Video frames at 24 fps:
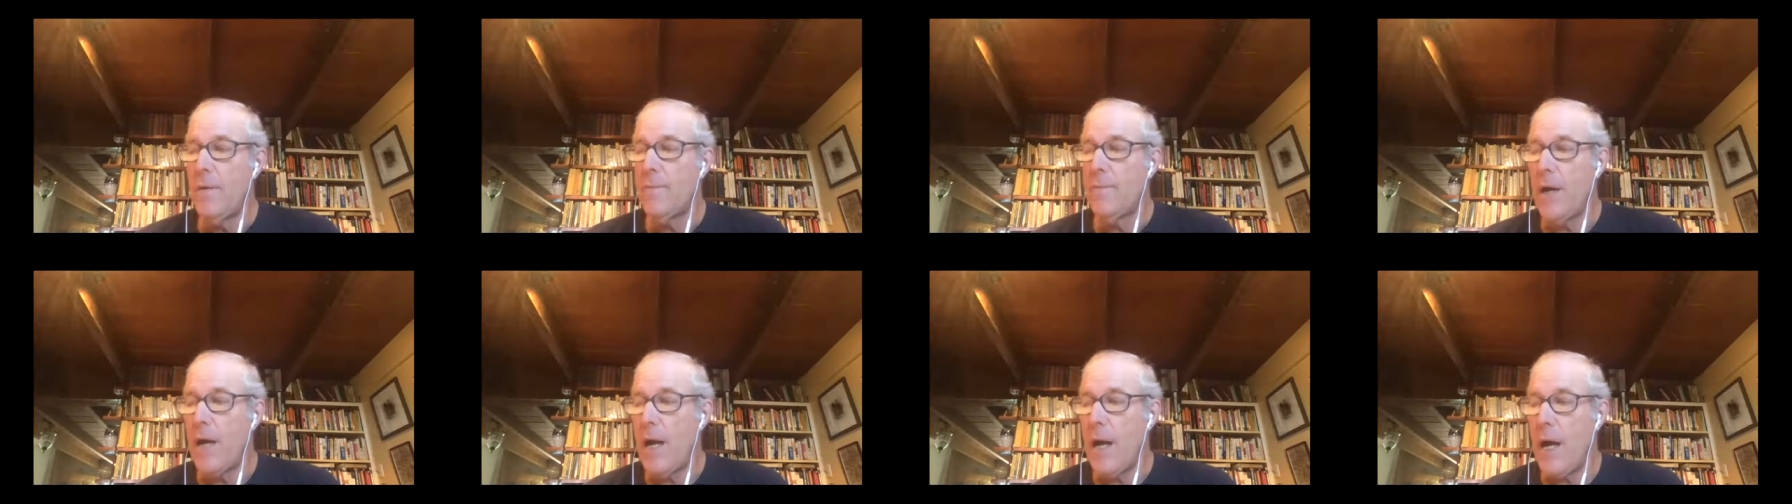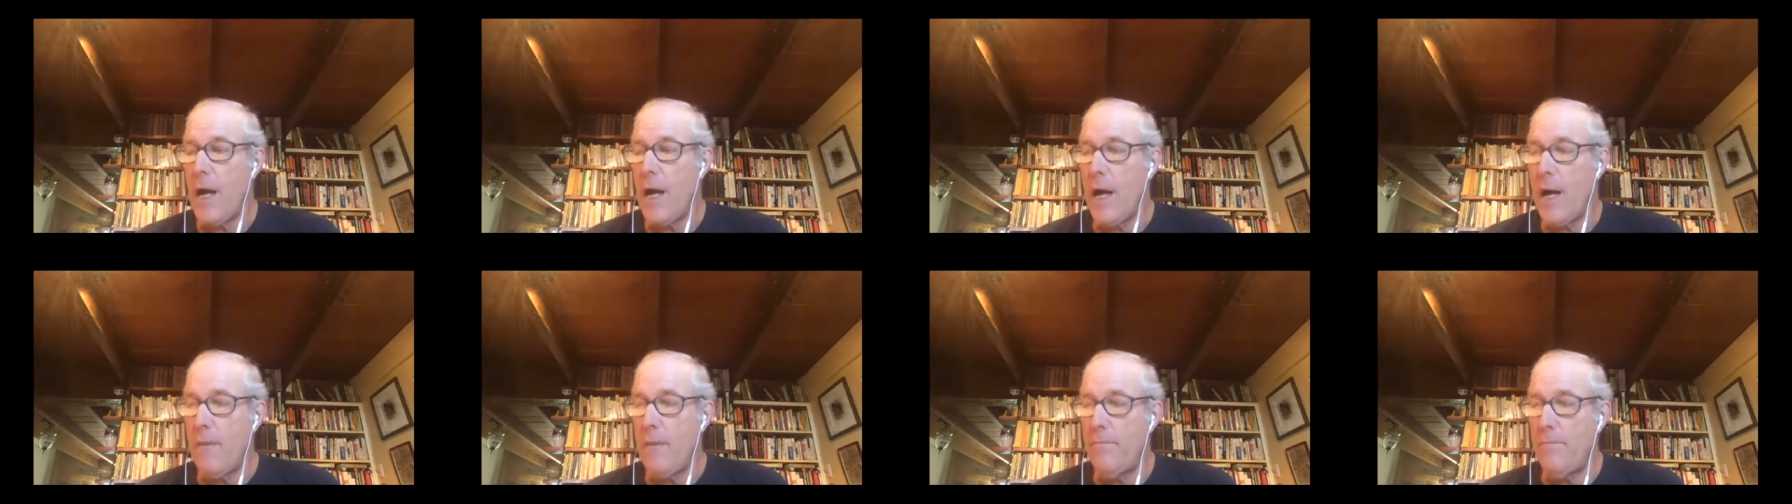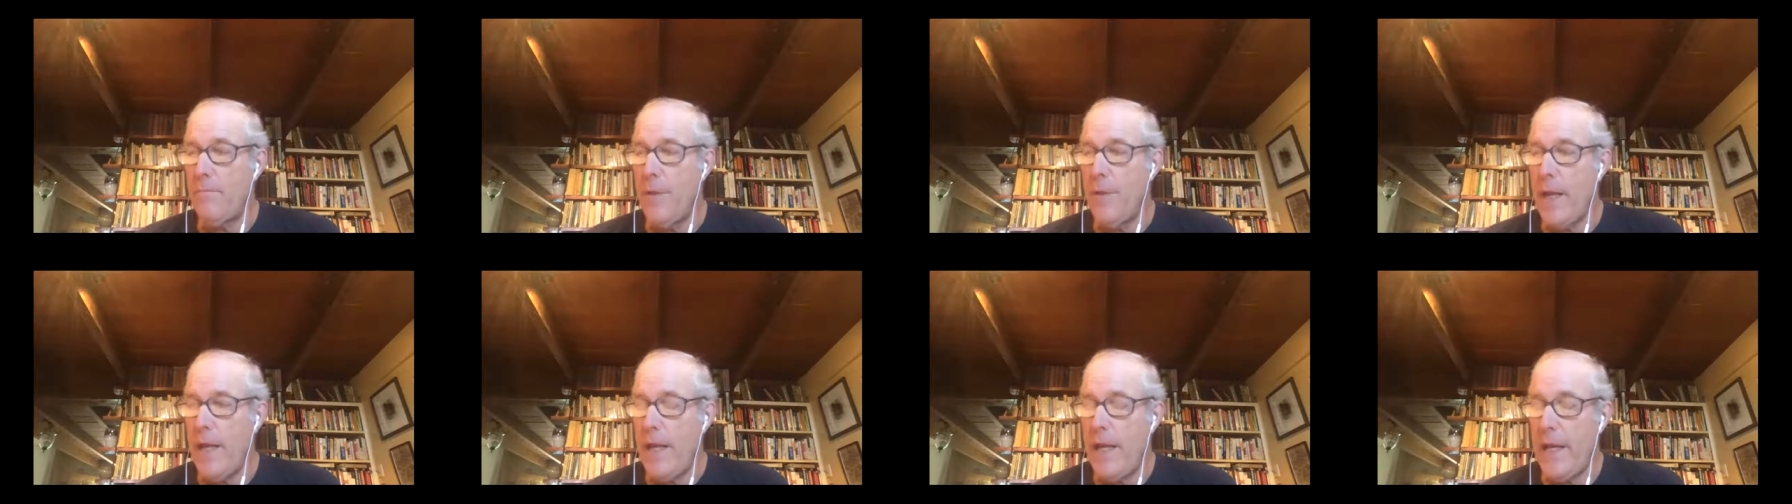Um,
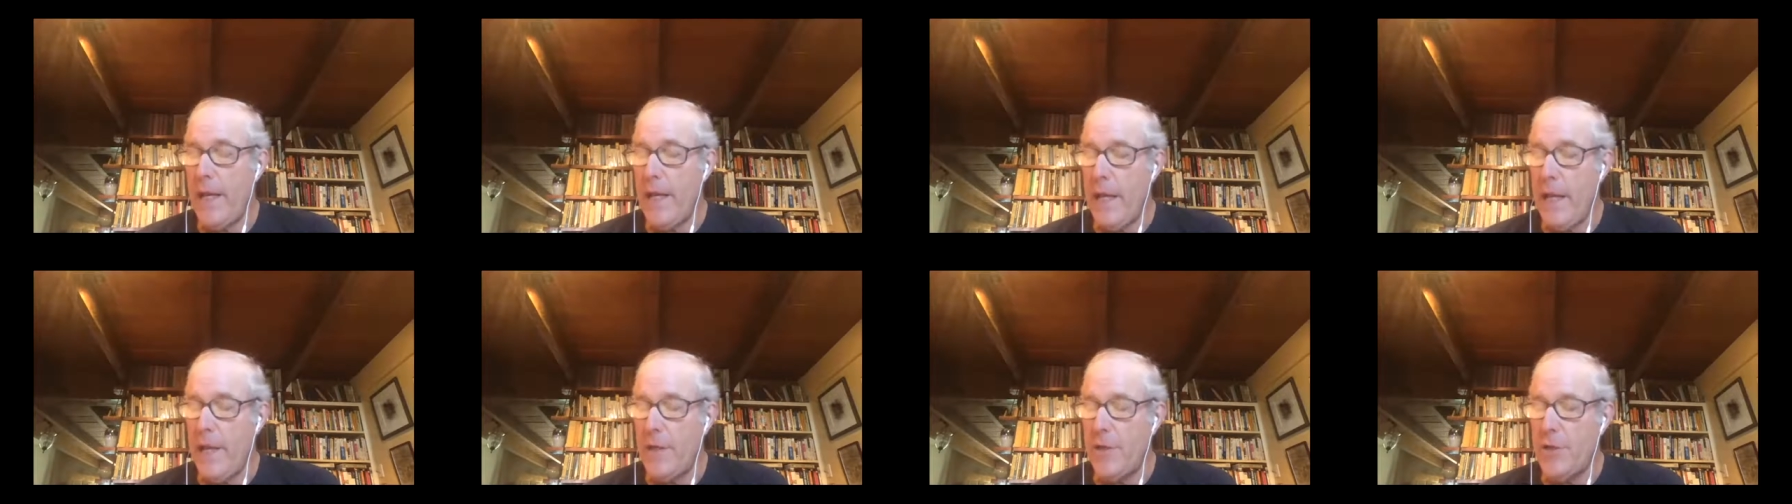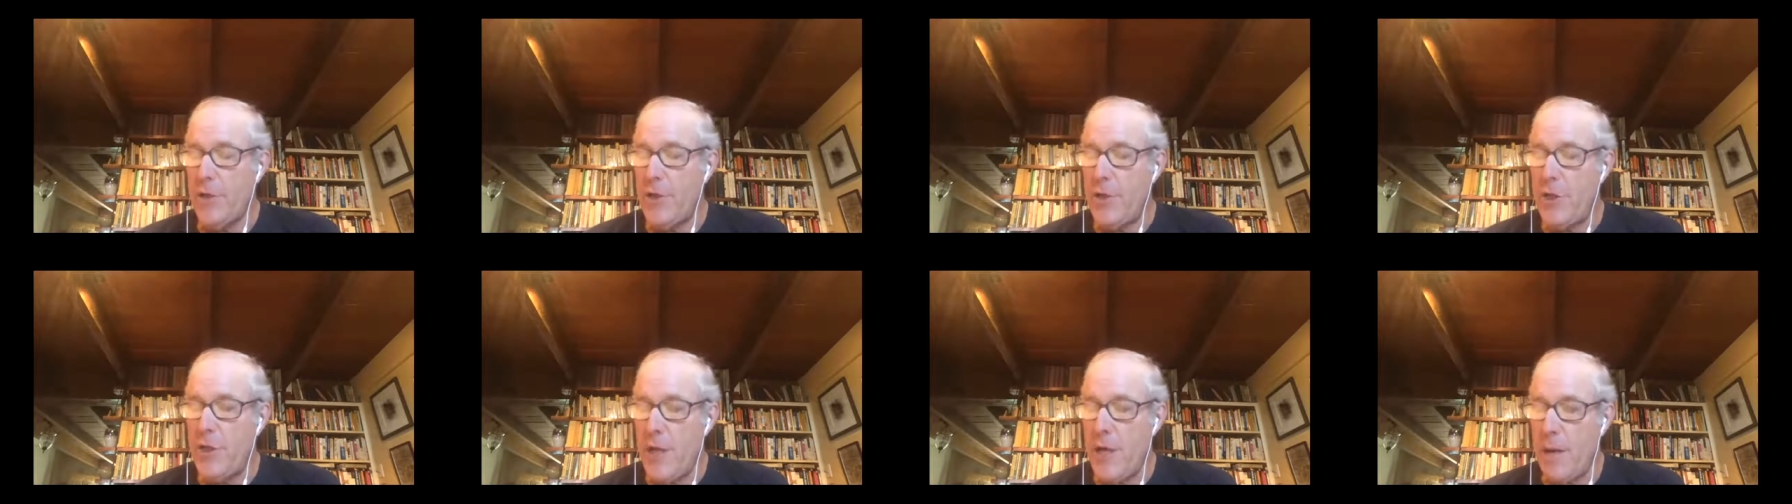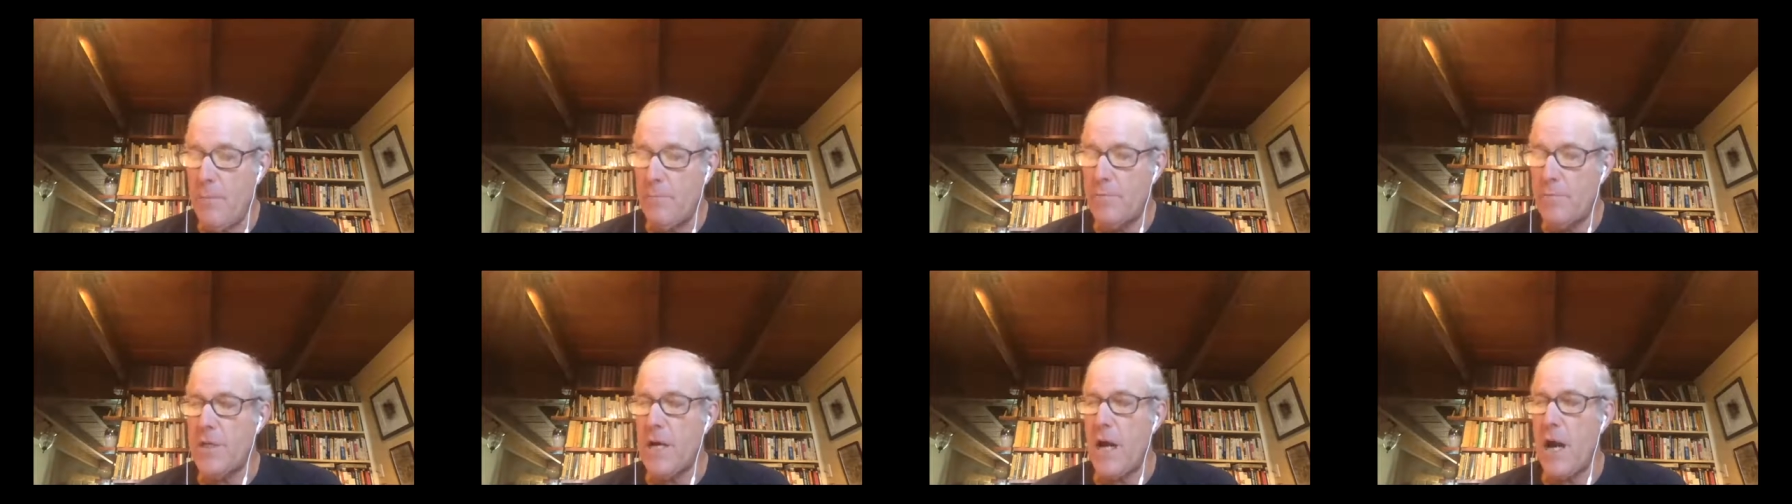it, it, it,
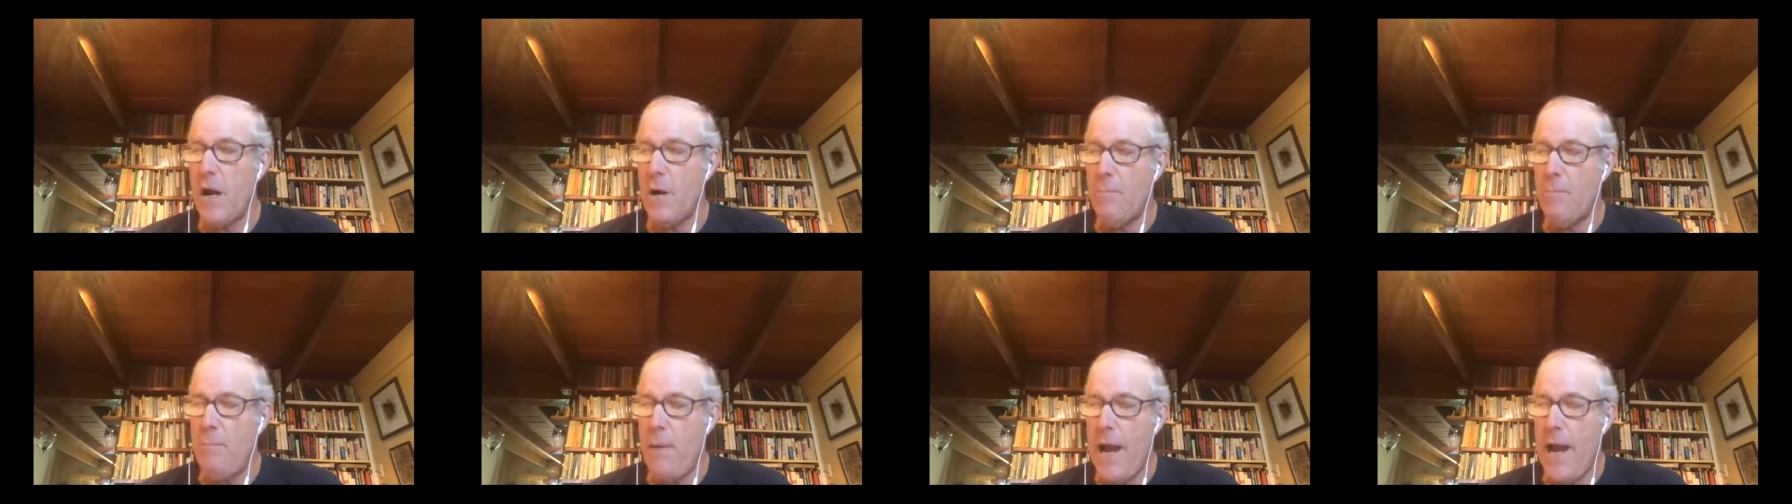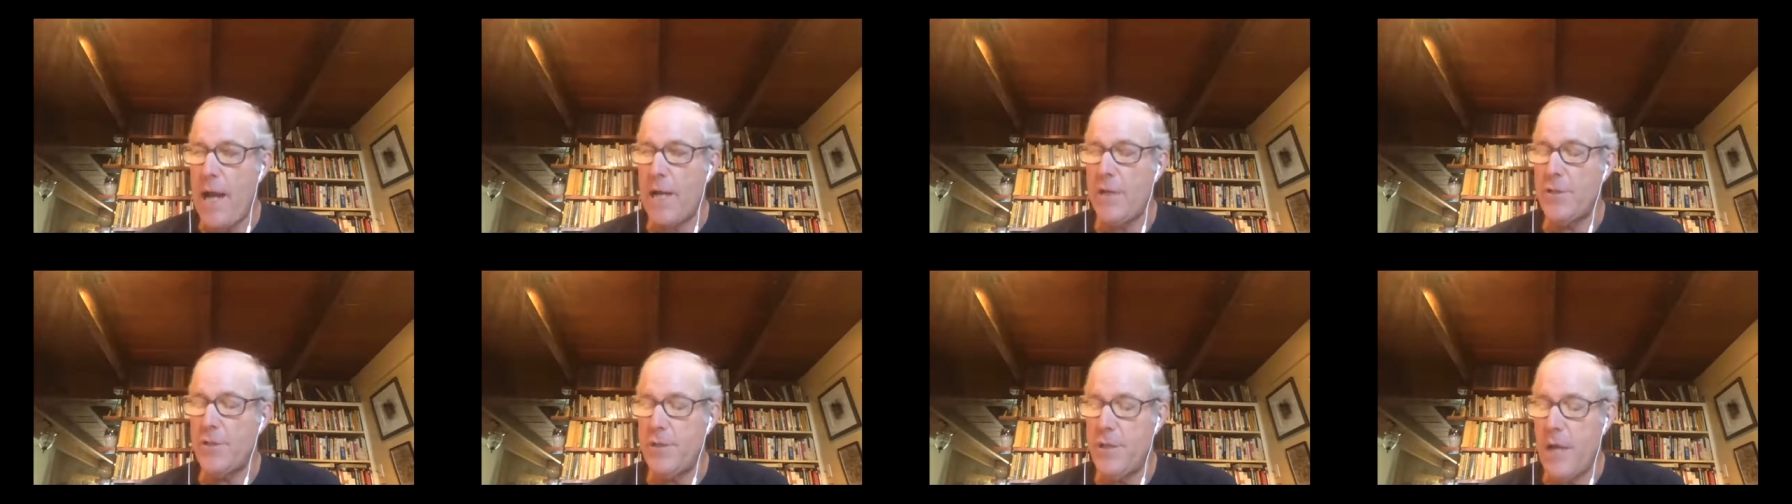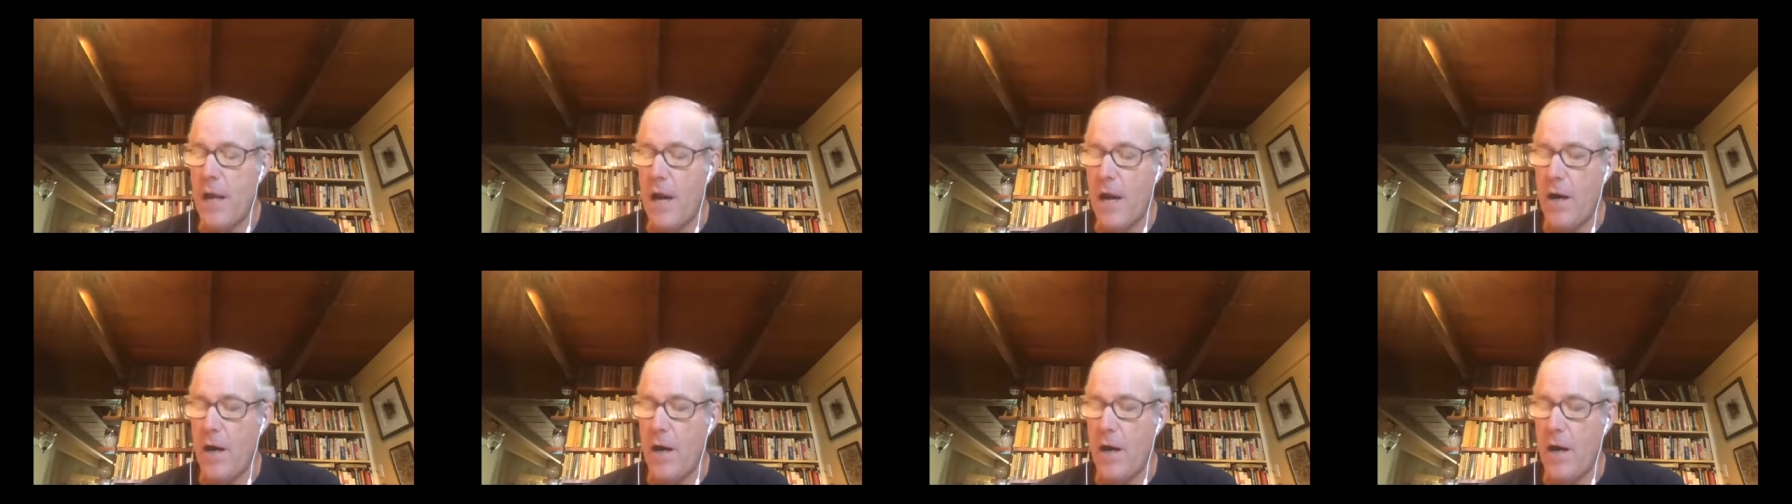jumps our past our,